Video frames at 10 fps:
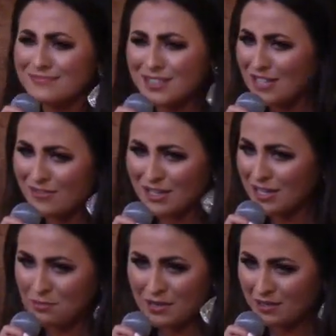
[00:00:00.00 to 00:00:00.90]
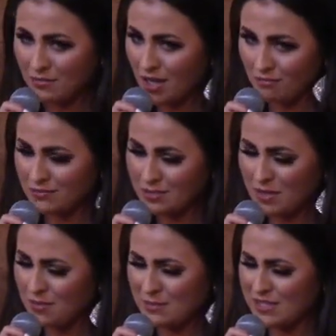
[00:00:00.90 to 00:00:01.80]
They're never going to pick me to
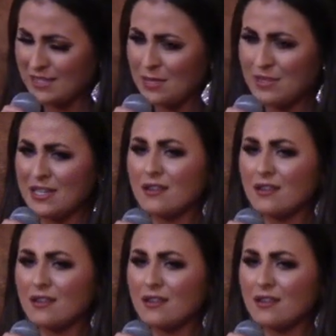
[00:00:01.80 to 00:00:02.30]
be Miss Mississippi's